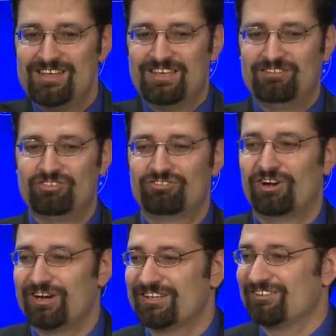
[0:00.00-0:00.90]
It's a
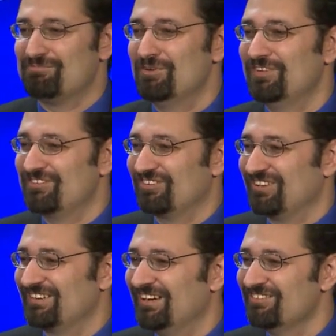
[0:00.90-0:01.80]
target that's moving as our
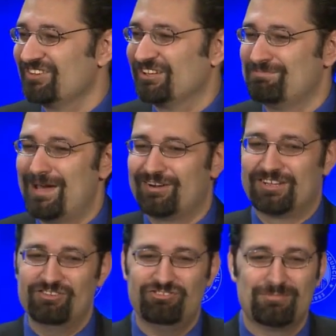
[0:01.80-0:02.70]
technology gets better. It
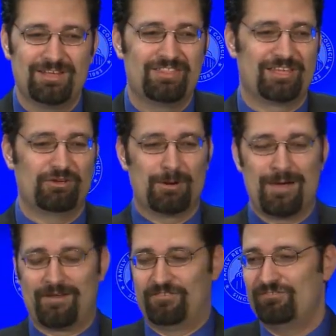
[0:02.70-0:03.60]
used to be that you had about
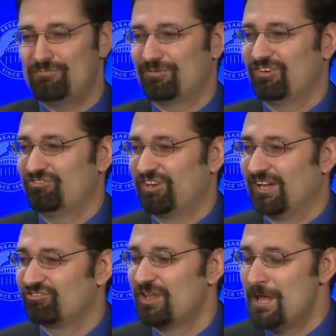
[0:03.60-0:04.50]
a 50%
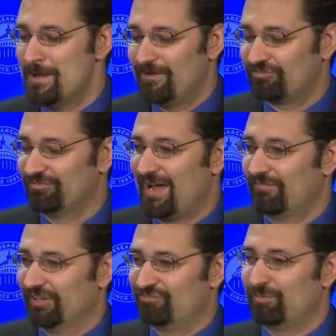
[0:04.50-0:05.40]
chance of survival
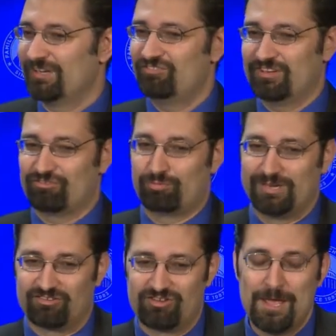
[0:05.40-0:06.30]
at 26
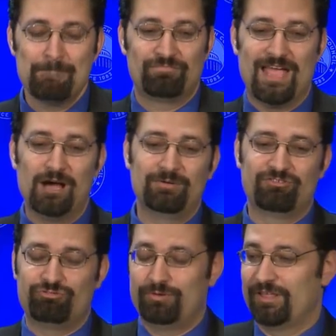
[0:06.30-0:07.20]
weeks. Now it's
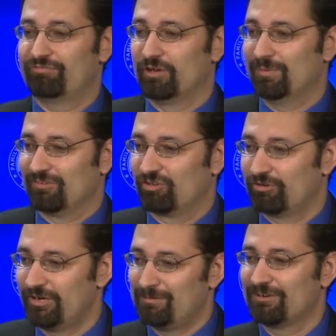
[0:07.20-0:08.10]
23 weeks.
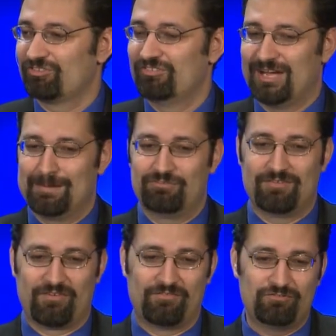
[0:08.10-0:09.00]
According to March of Dimes, you have
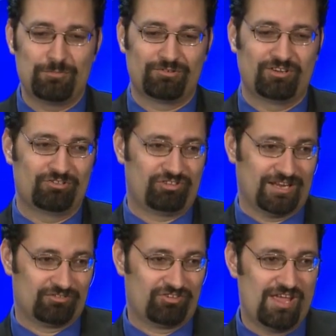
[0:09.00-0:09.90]
a 50%
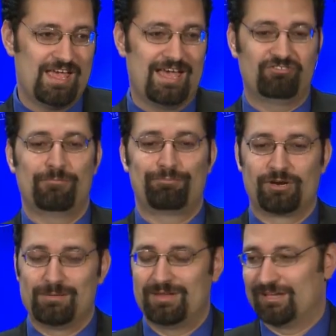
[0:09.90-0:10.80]
chance as a
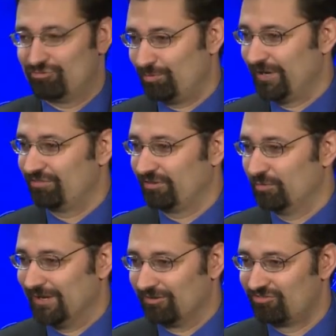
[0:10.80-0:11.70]
preemie at 23
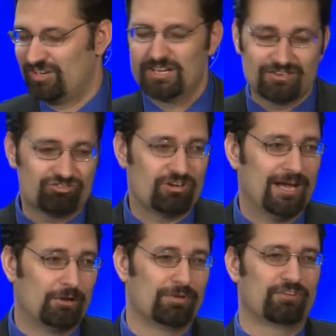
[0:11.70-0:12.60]
weeks. Youngest
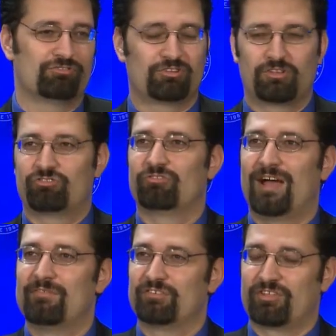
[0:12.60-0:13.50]
child to
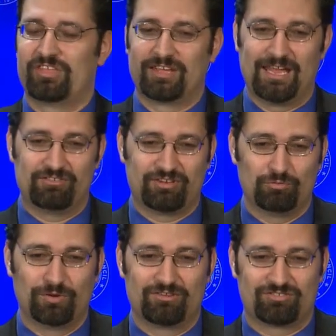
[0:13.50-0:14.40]
survive was, I think, 18
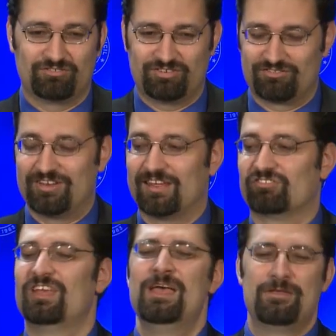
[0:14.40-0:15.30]
weeks and 6 days.
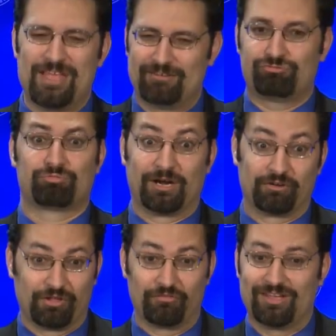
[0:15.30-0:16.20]
That's rare,
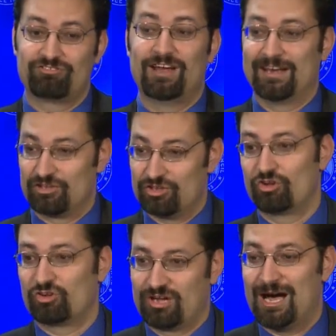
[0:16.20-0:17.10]
though. That's not
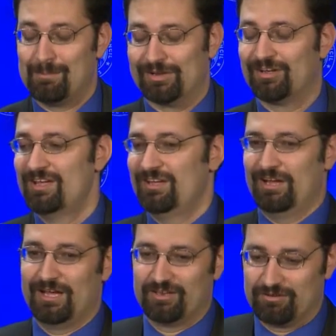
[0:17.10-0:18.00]
common.
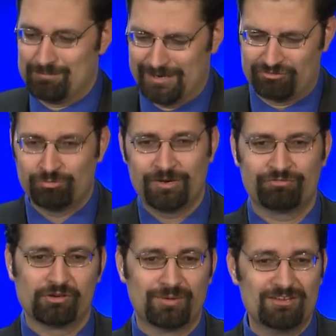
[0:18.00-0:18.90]
But at
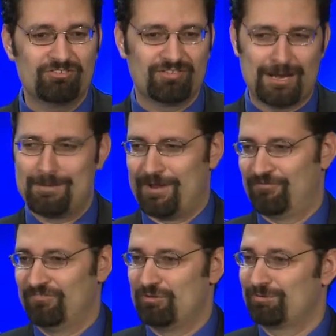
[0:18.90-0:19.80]
23 weeks, you've got about a
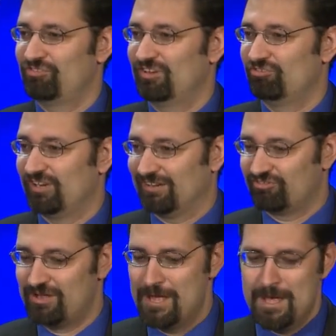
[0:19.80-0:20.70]
50% chance.
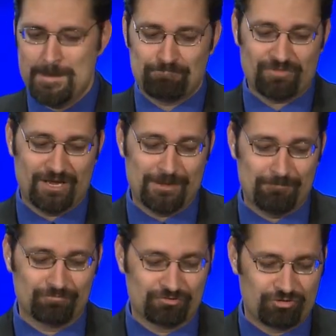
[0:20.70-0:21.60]

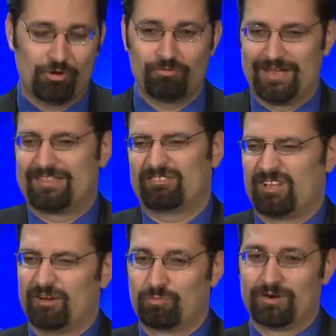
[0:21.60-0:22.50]
So like that's
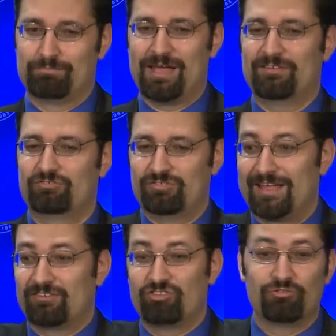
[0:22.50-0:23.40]
kind of where, but
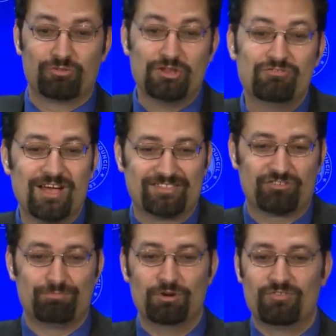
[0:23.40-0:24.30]
like, so you've got
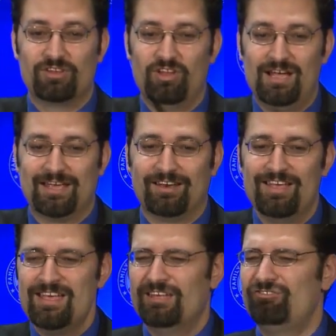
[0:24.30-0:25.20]
this moving line.
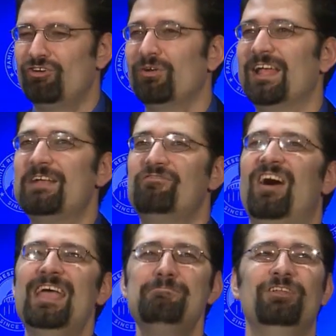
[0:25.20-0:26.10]
And so like if
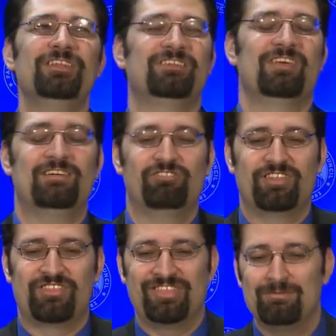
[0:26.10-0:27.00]
viability is actually the
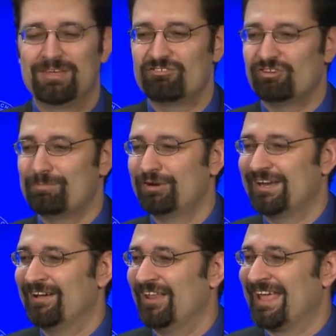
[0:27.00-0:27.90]
thing, we can start pointing
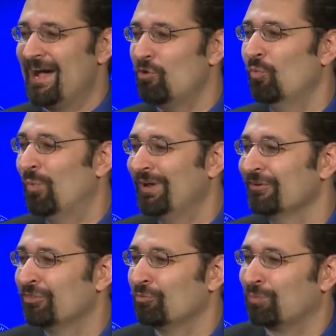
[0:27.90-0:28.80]
out like how weird
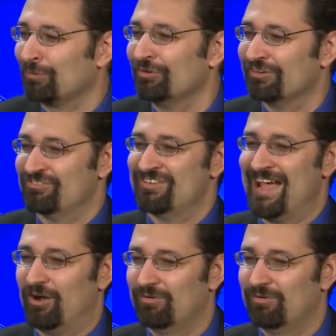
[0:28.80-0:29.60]
the world is now.